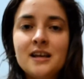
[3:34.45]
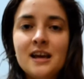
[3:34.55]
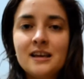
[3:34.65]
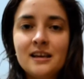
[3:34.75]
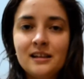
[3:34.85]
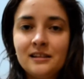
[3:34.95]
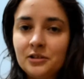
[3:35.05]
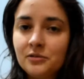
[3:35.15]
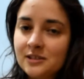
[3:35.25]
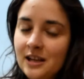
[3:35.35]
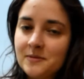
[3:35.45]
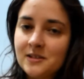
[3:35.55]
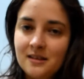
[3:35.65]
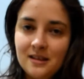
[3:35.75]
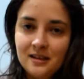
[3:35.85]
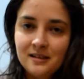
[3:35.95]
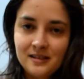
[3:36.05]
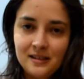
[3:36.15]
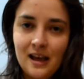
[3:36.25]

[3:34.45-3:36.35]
taking little steps to things,